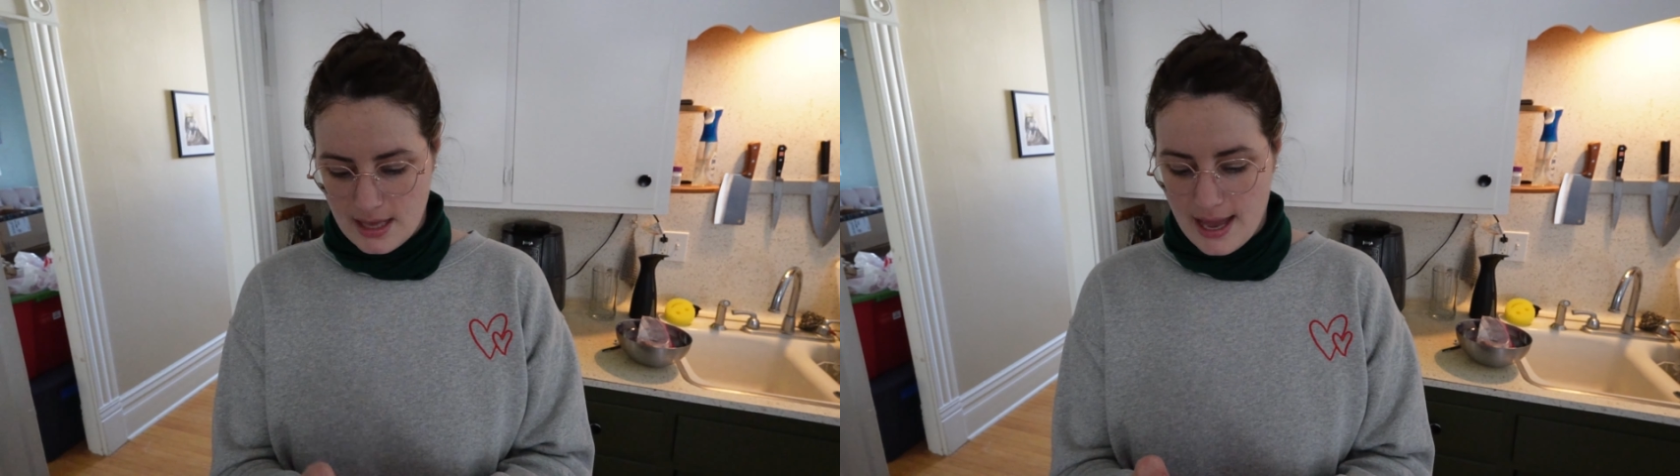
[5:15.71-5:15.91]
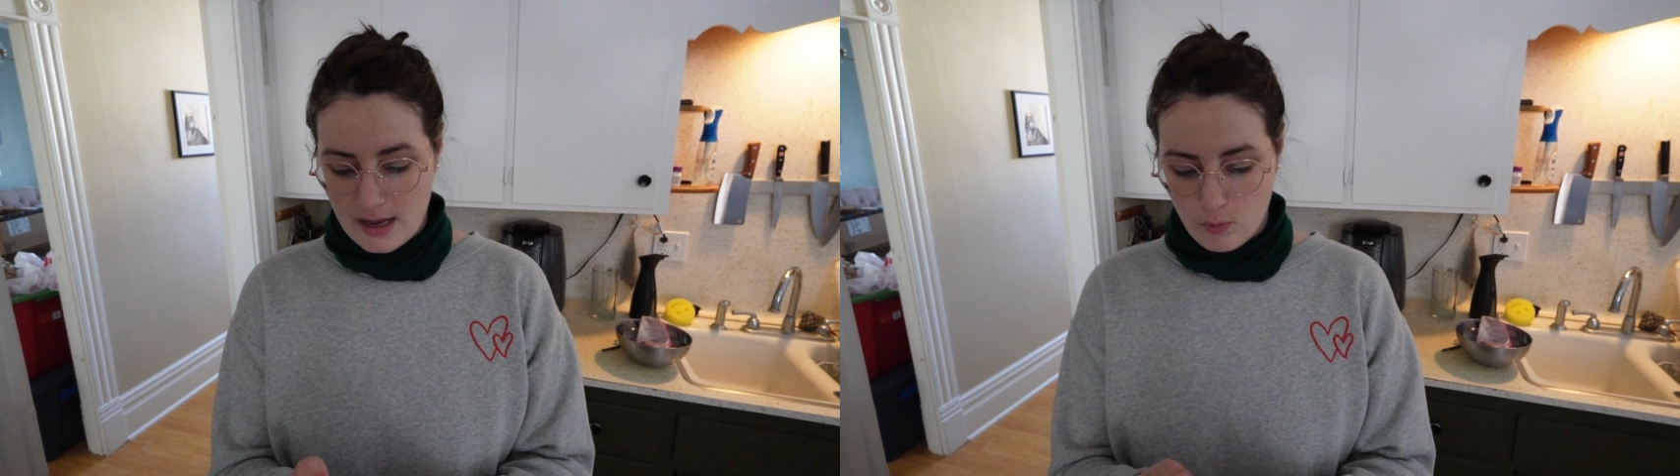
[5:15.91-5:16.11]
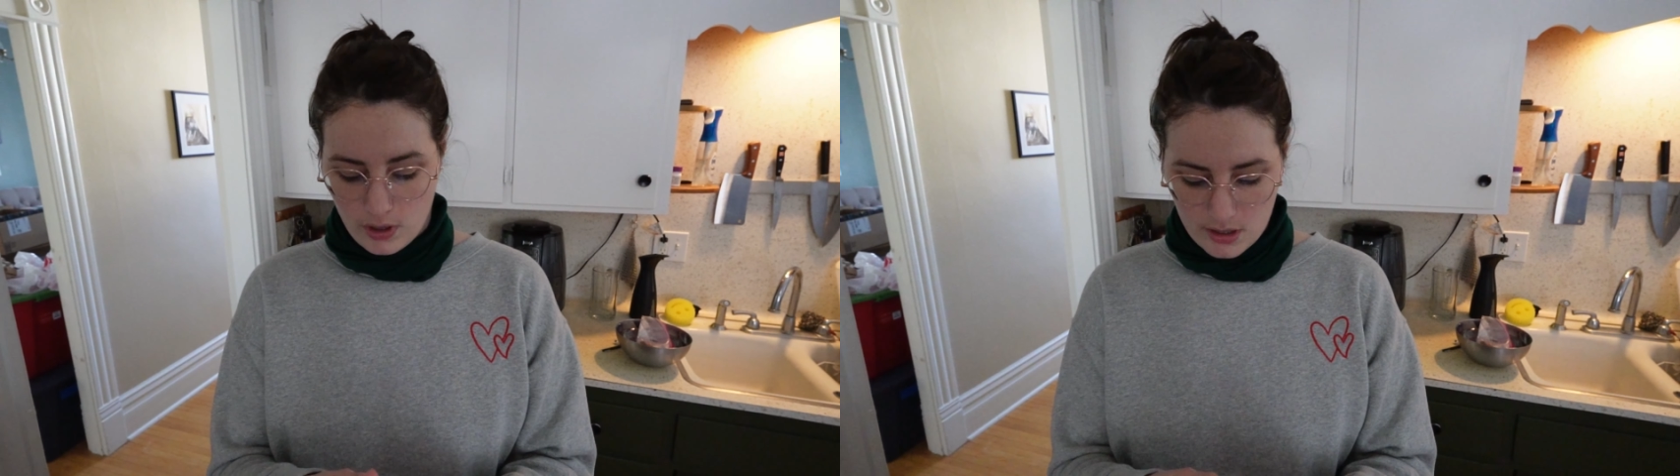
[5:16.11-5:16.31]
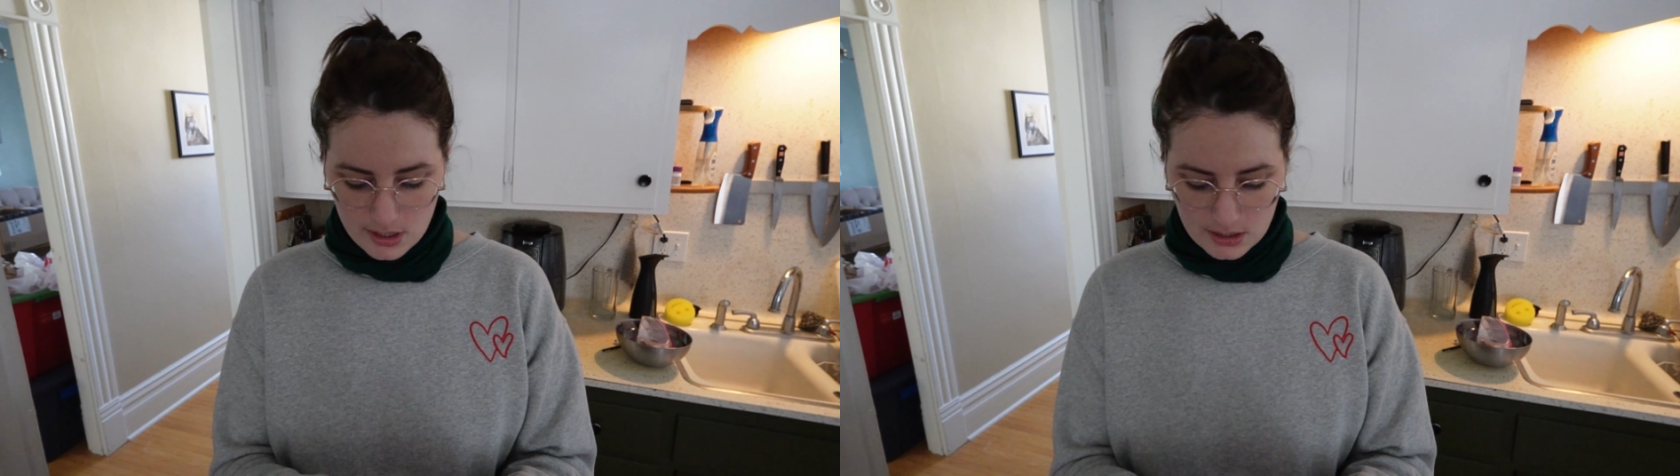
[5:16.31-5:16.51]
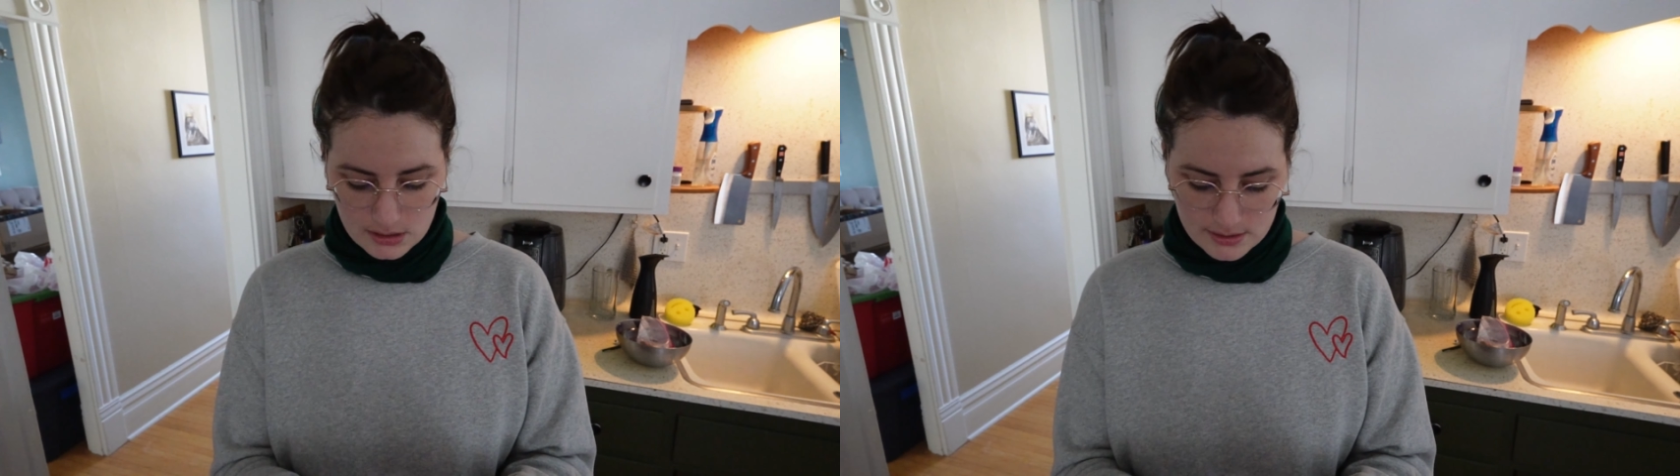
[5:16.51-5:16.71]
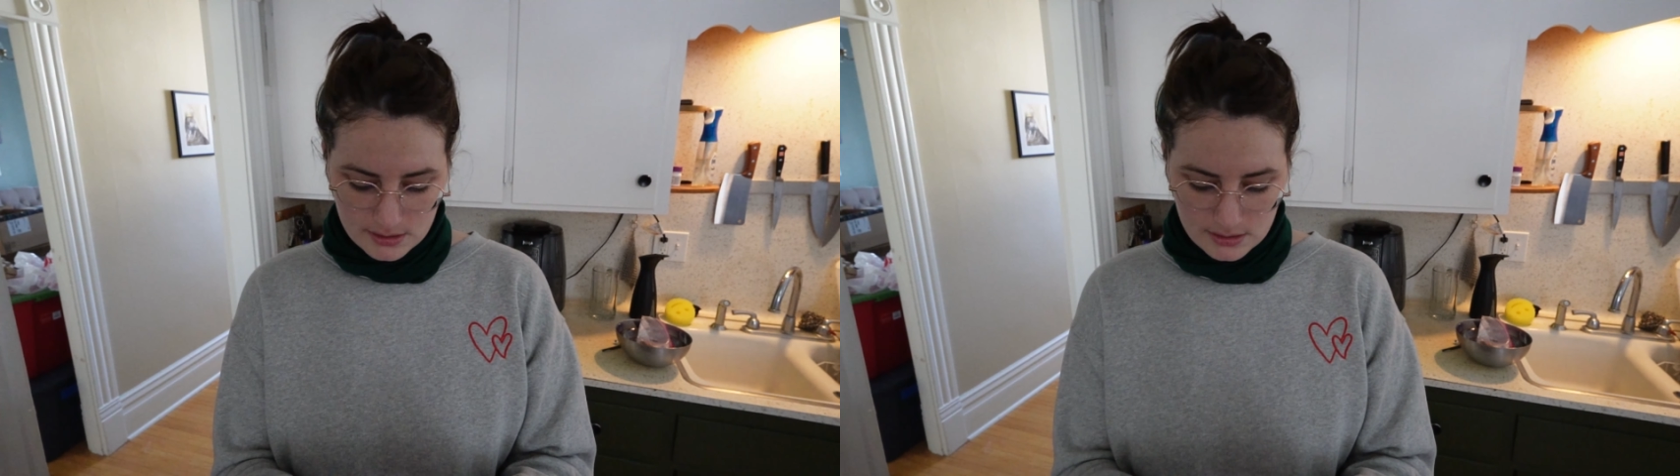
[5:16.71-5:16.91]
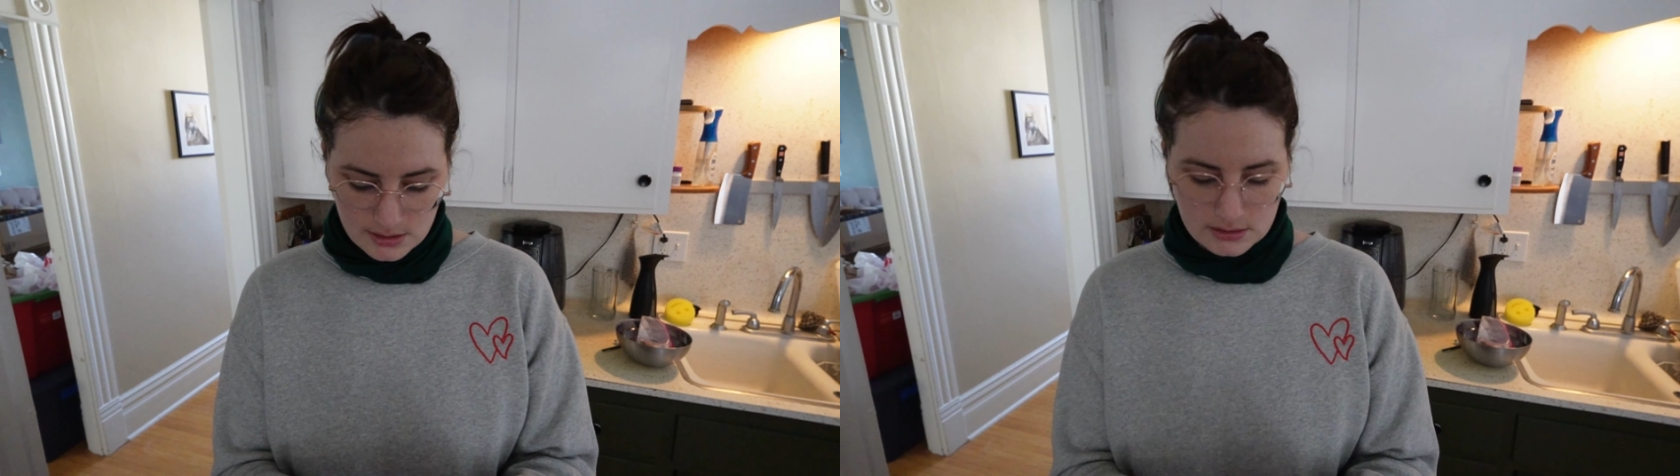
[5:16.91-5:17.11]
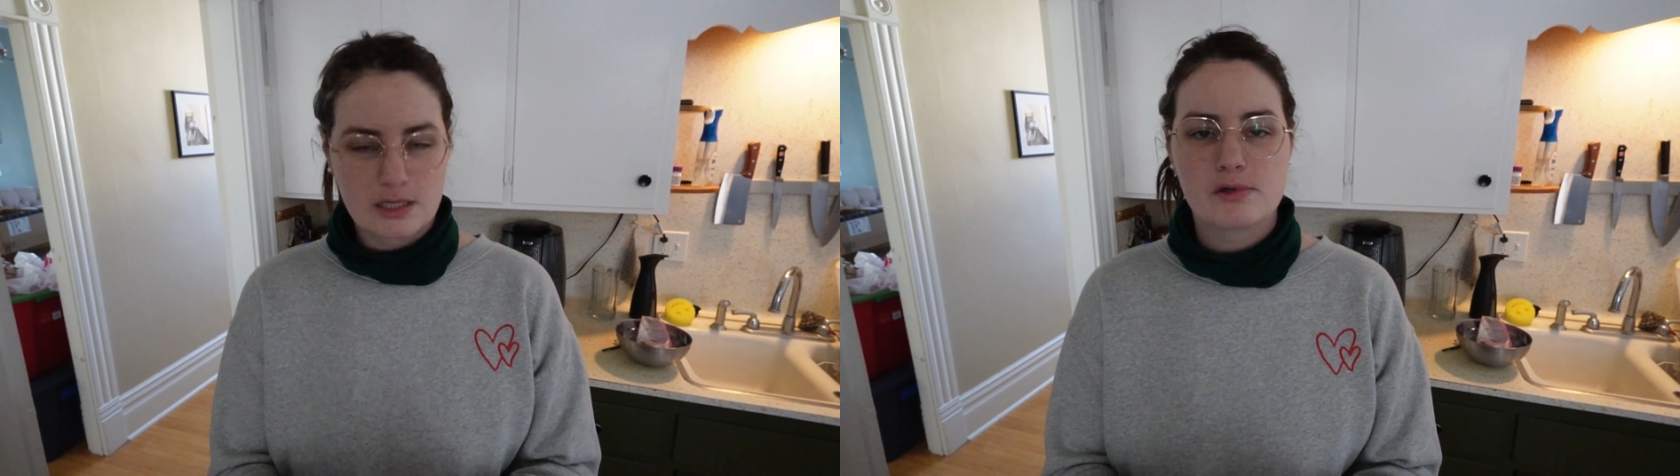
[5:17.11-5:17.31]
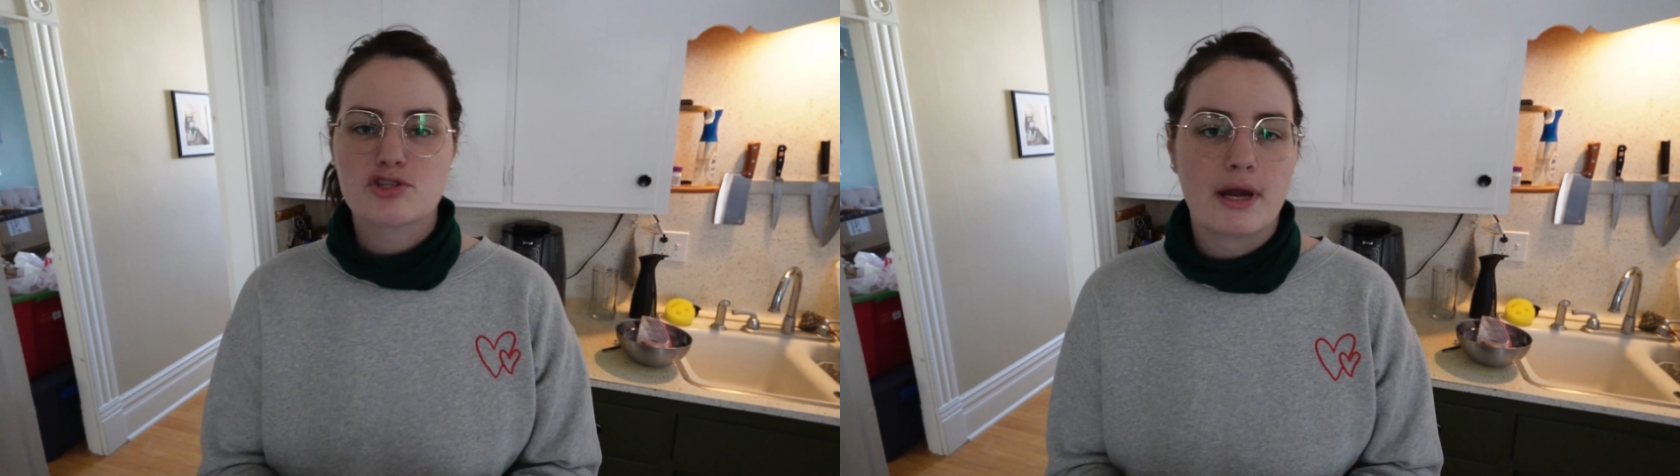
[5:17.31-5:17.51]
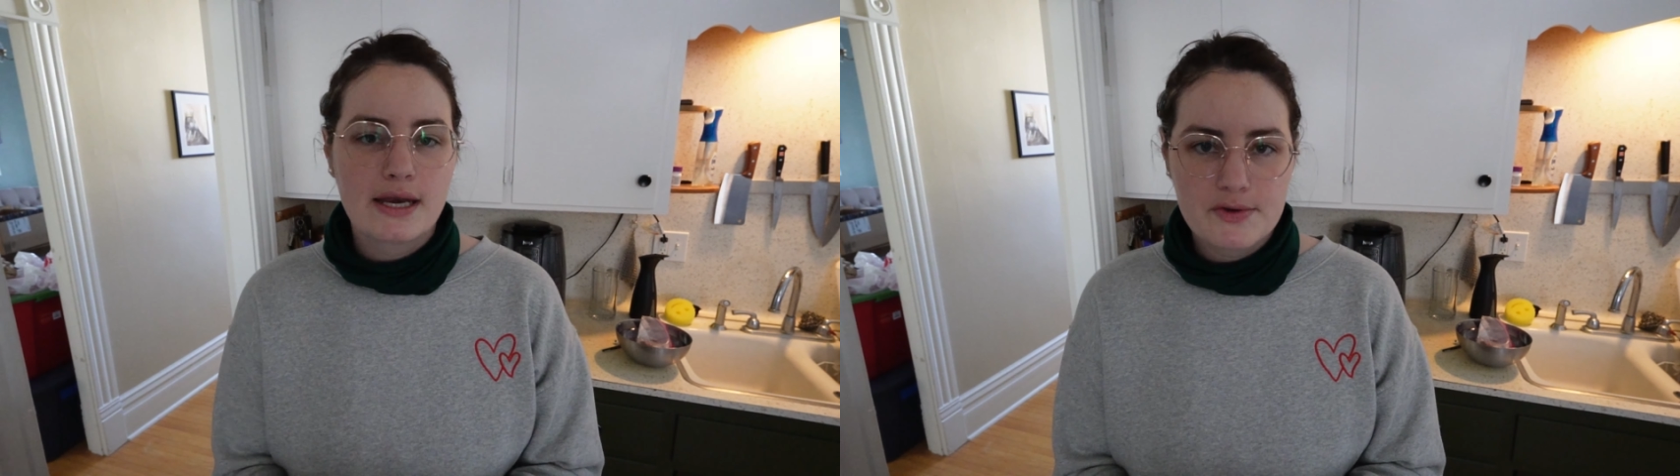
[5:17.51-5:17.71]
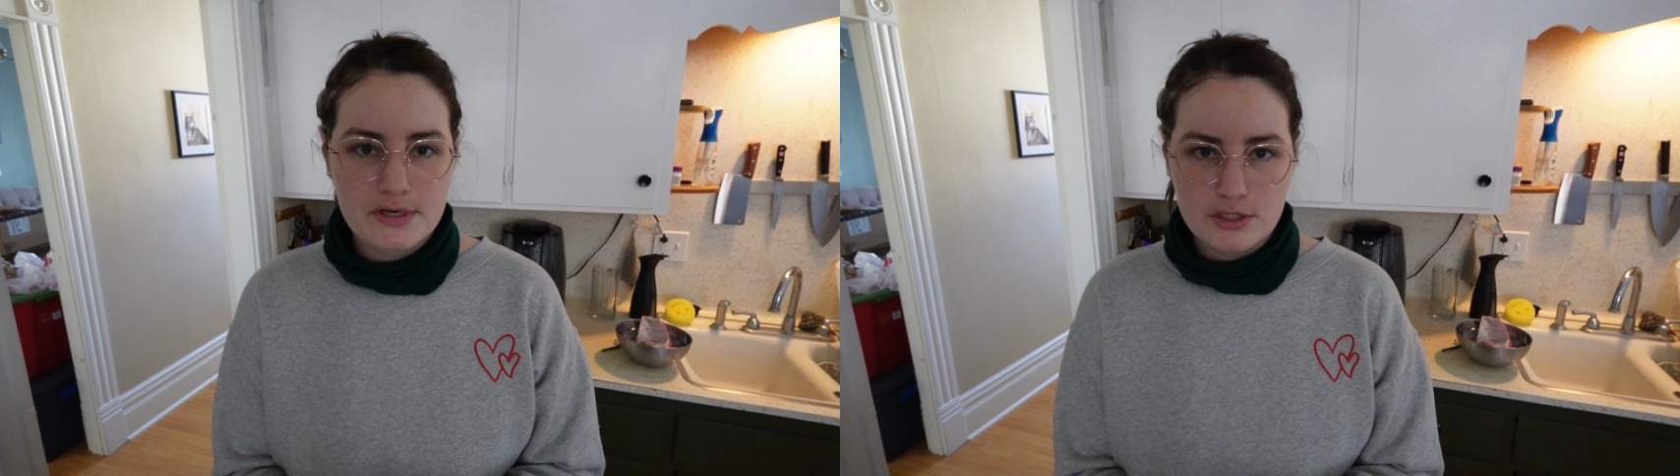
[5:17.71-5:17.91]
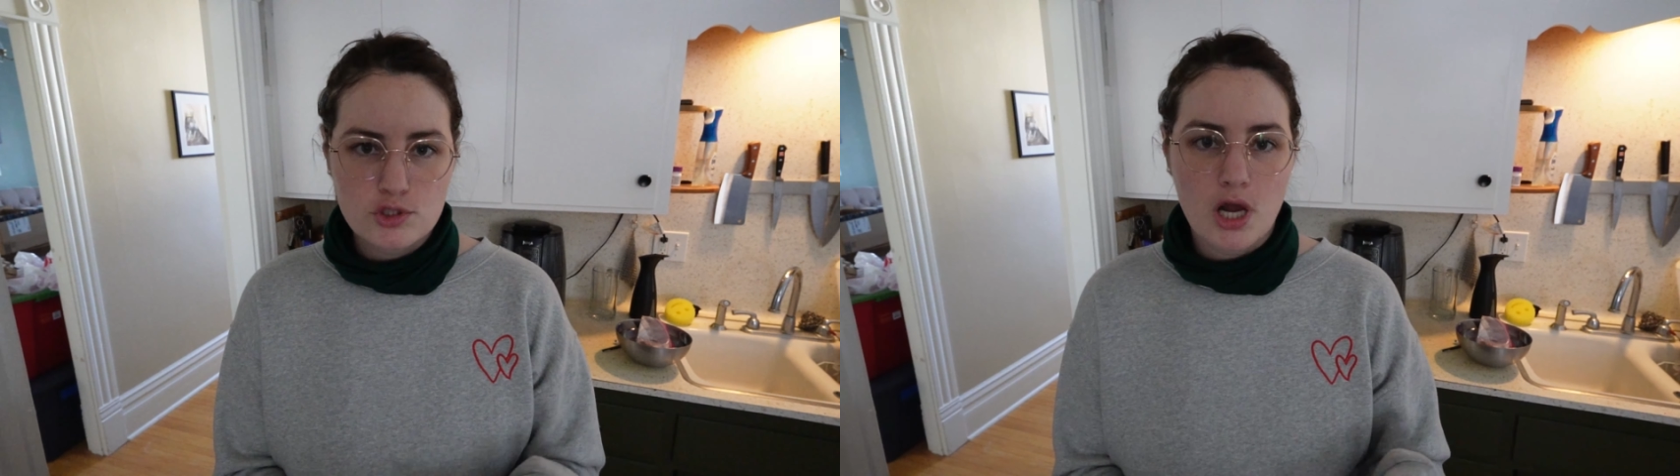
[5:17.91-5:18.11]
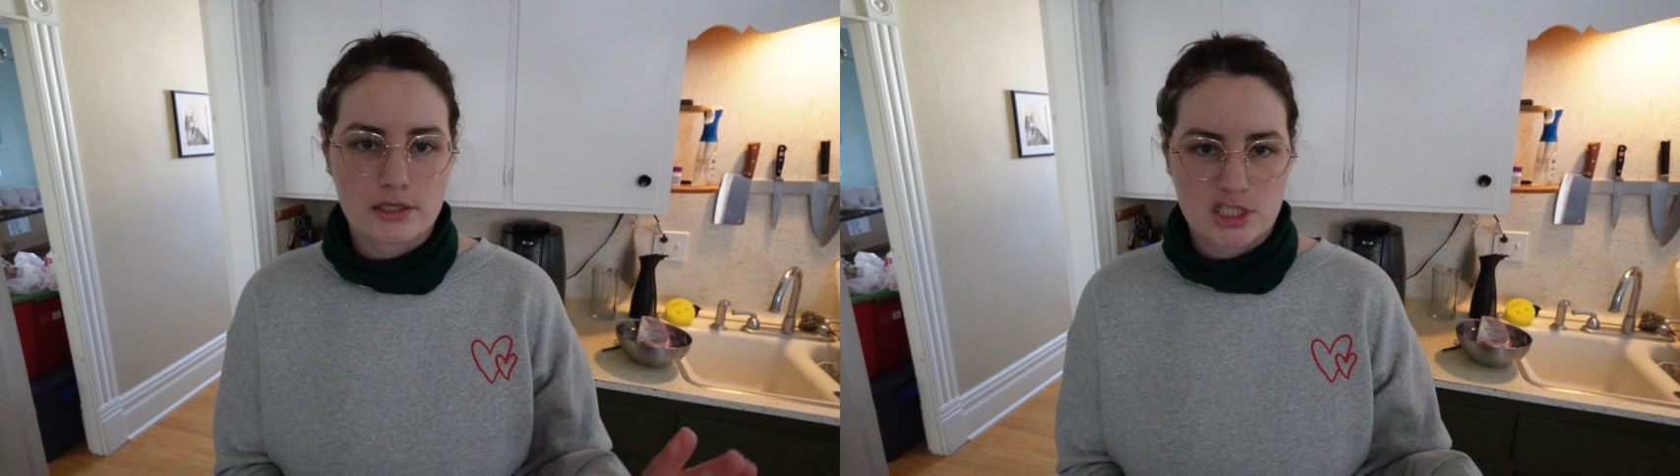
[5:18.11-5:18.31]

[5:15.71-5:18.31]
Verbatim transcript: at work. Like we tried out a new chocolate